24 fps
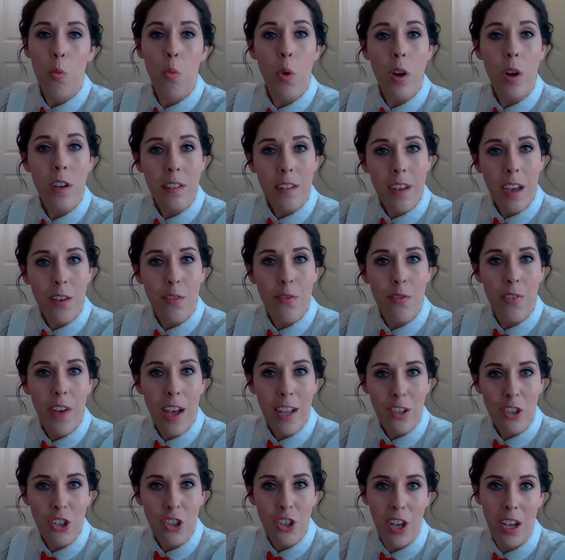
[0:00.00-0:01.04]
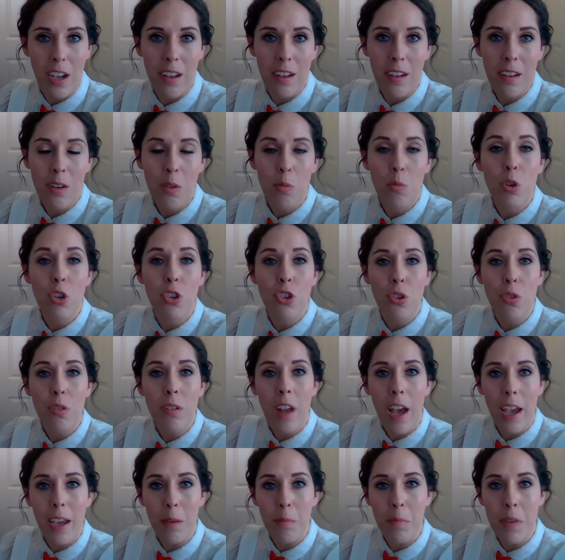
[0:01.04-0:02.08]
what adventure would you
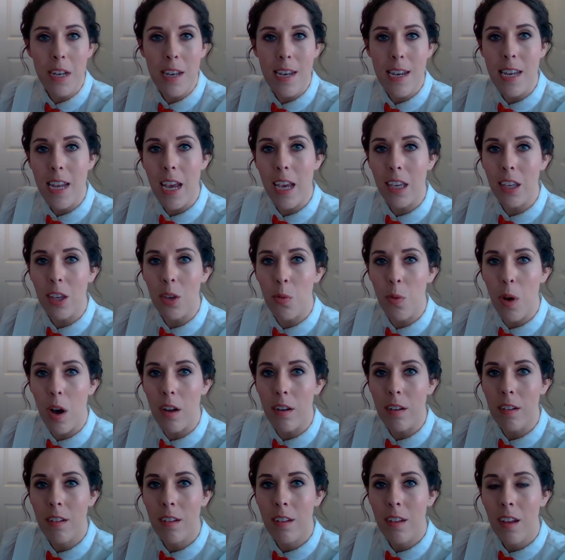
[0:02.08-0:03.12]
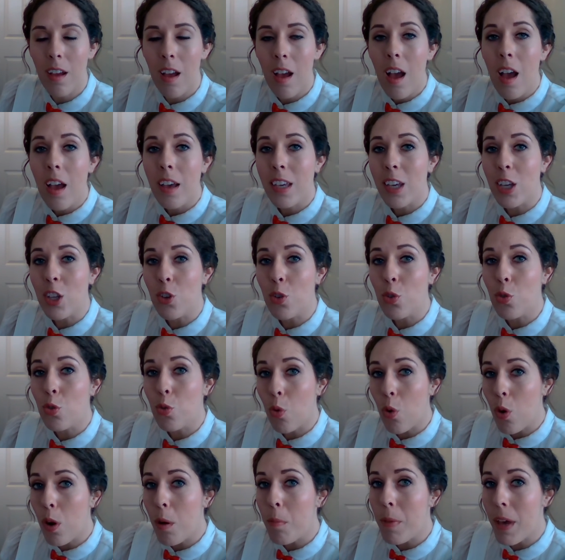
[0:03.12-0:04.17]
like me to take you on? Can you
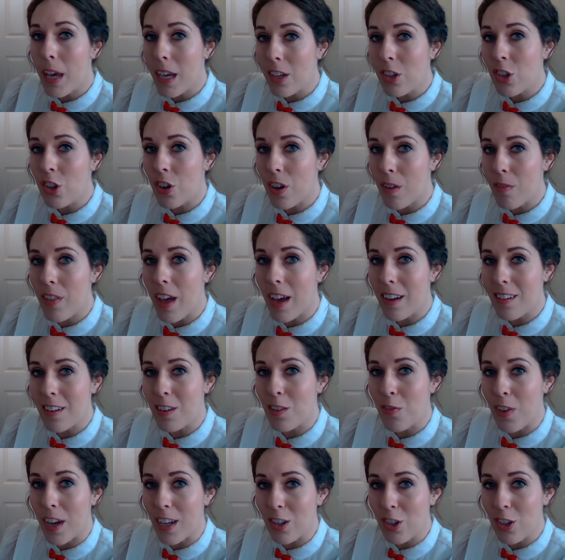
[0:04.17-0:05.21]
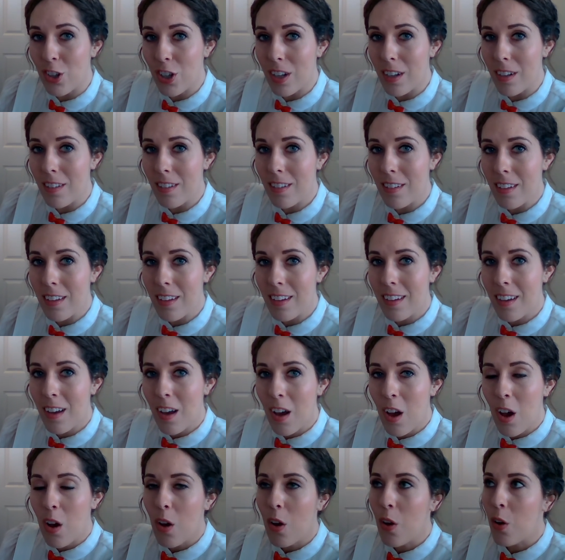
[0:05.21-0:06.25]
draw a picture of that adventure?
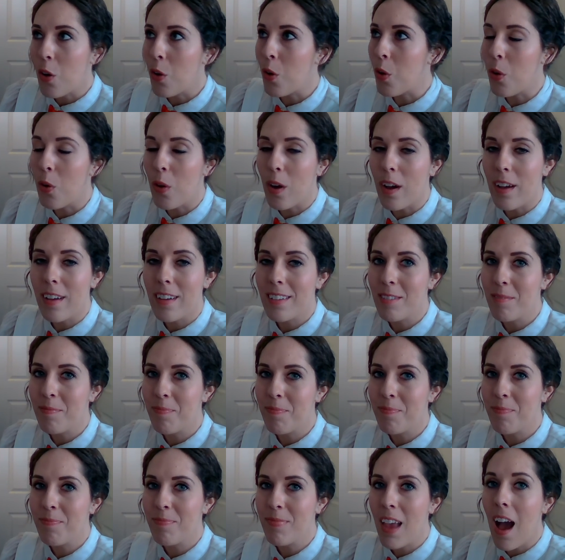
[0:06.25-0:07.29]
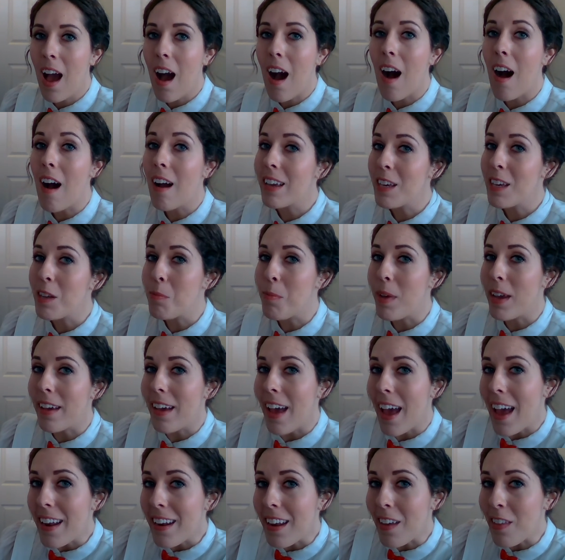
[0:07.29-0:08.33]
Oh, I can
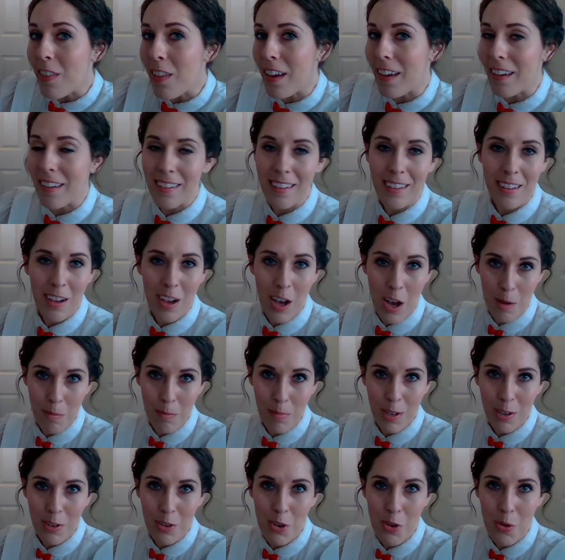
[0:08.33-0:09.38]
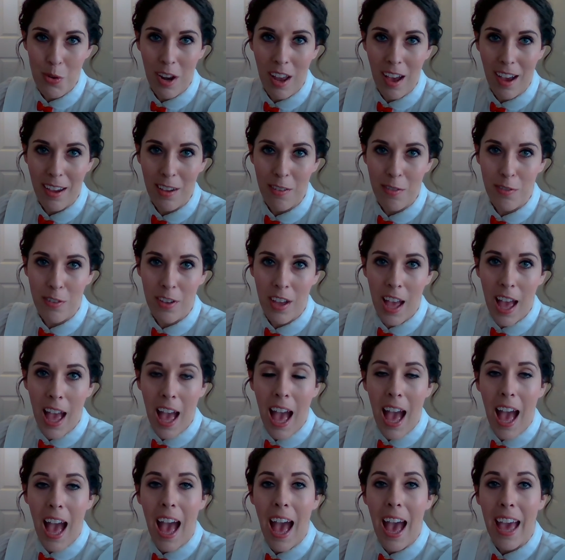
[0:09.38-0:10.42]
make anything come to life.
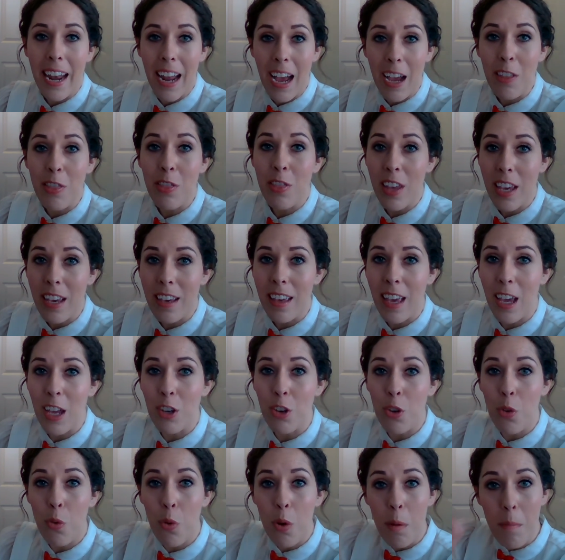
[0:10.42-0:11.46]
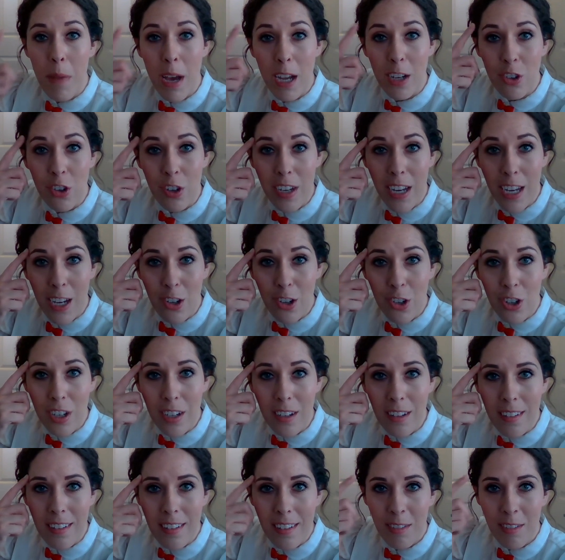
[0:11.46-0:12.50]
And I think in your
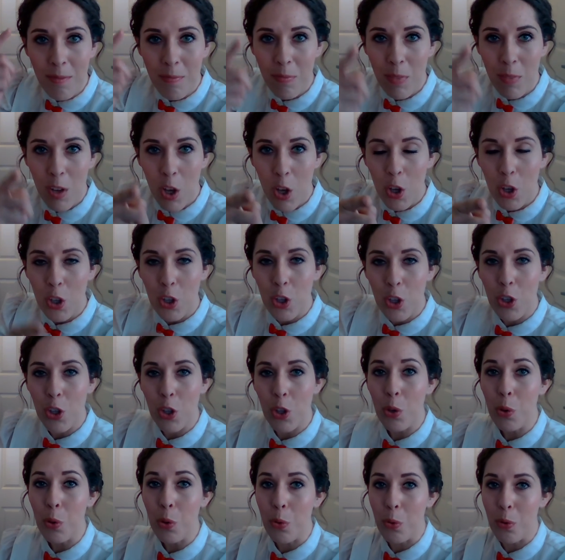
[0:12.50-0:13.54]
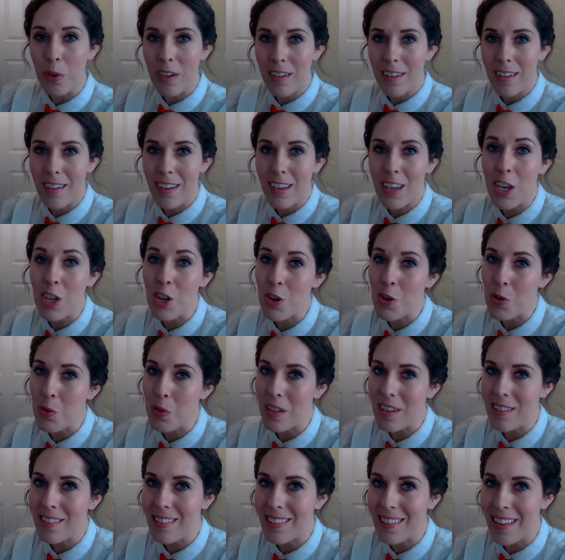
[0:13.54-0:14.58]
imagination, you can do
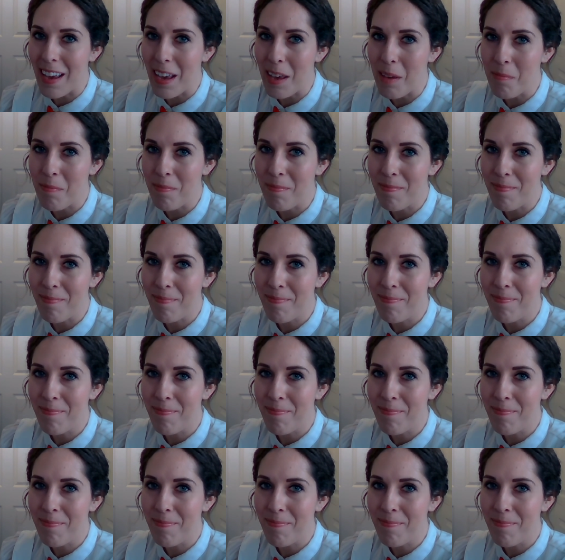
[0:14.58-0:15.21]
the same.